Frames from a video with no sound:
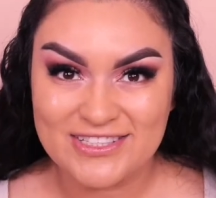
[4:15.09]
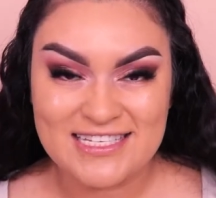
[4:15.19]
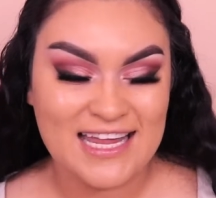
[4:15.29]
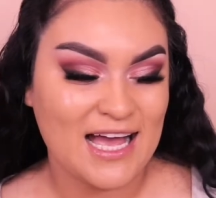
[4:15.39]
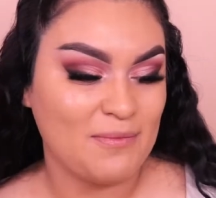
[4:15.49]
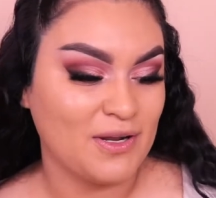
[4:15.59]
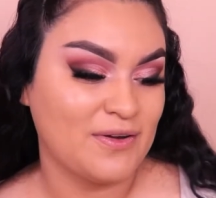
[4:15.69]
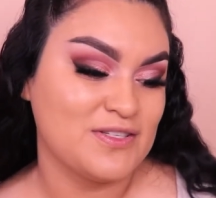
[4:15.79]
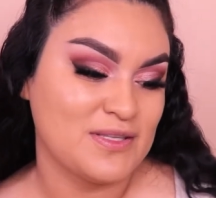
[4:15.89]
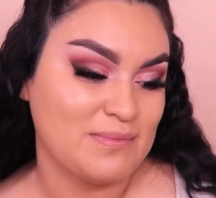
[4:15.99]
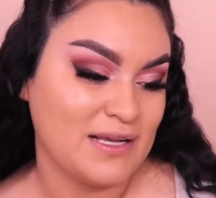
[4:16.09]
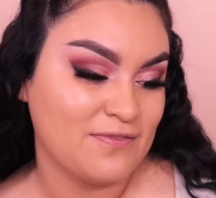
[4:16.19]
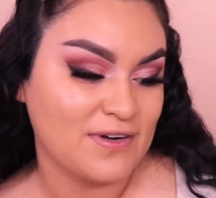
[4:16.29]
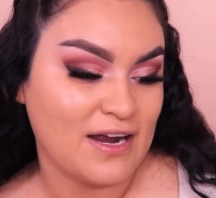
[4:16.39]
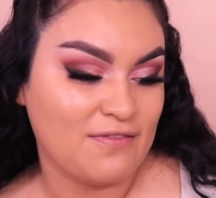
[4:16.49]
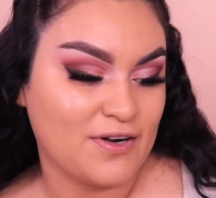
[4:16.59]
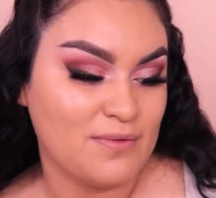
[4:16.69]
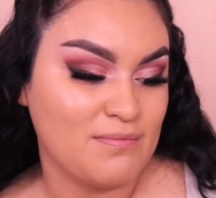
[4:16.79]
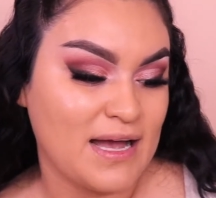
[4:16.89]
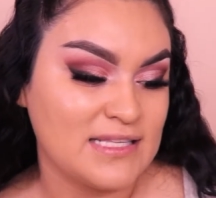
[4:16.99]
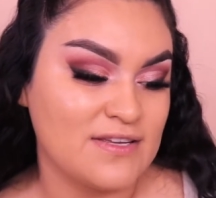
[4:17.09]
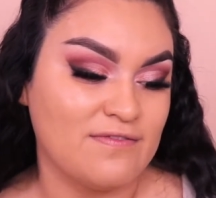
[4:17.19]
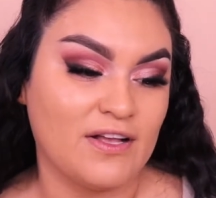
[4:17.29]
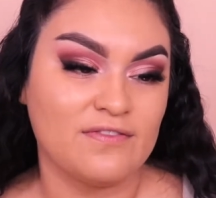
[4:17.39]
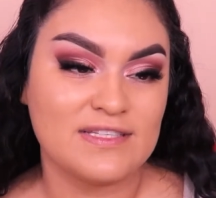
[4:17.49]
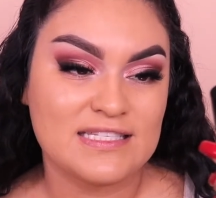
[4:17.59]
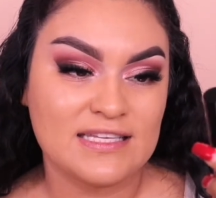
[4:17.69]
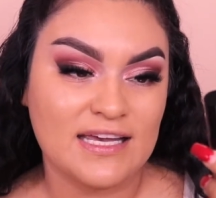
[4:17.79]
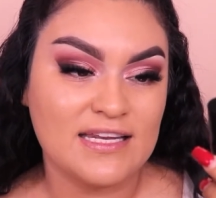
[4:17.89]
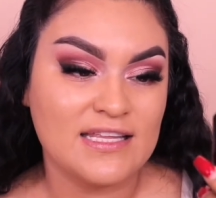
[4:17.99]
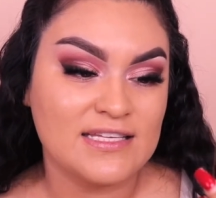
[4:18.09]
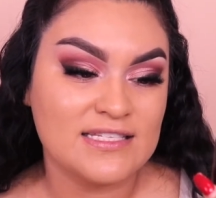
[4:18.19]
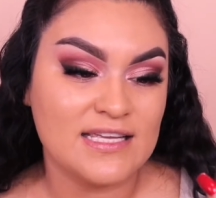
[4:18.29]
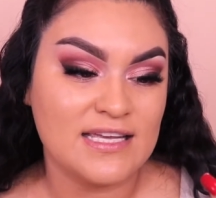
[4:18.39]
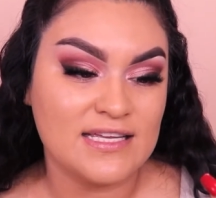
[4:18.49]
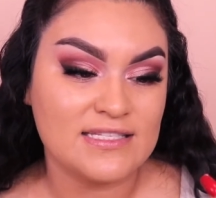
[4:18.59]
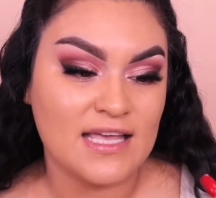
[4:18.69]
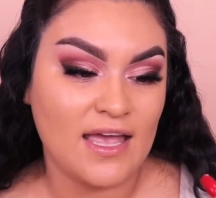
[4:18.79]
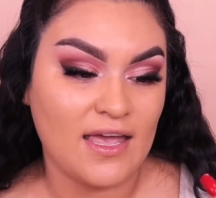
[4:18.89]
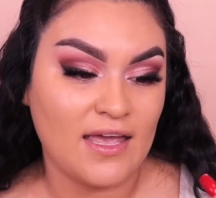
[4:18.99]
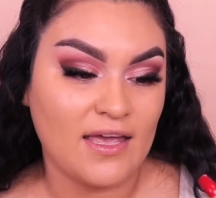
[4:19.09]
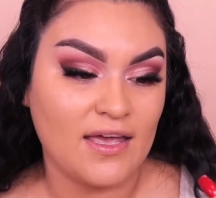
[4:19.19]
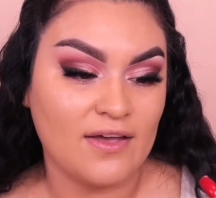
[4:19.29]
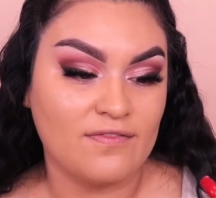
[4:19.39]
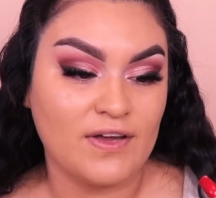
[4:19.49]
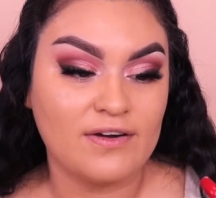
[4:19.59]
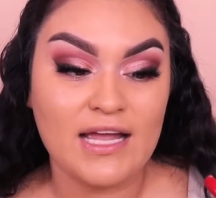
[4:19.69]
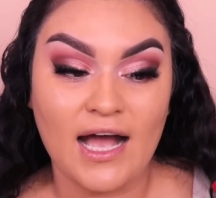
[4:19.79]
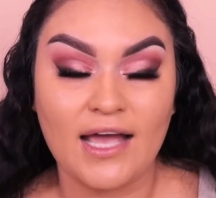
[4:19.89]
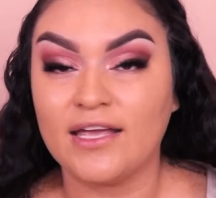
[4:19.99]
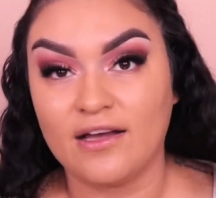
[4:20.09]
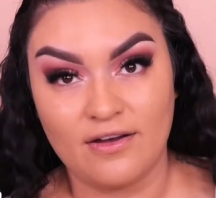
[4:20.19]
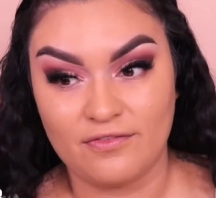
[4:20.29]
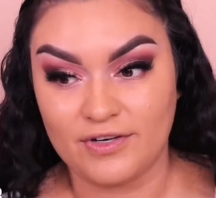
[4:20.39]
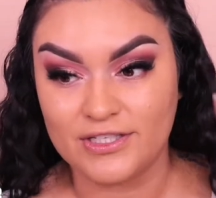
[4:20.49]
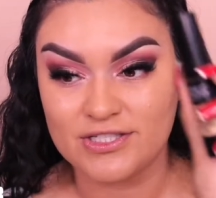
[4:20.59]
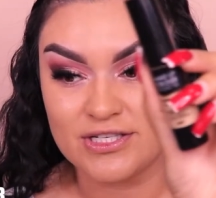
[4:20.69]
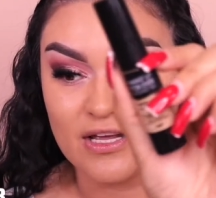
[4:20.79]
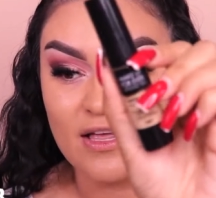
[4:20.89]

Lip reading: today, I'm going to go into the Makeup Forever Matte Velvet Skin. This is a very high coverage.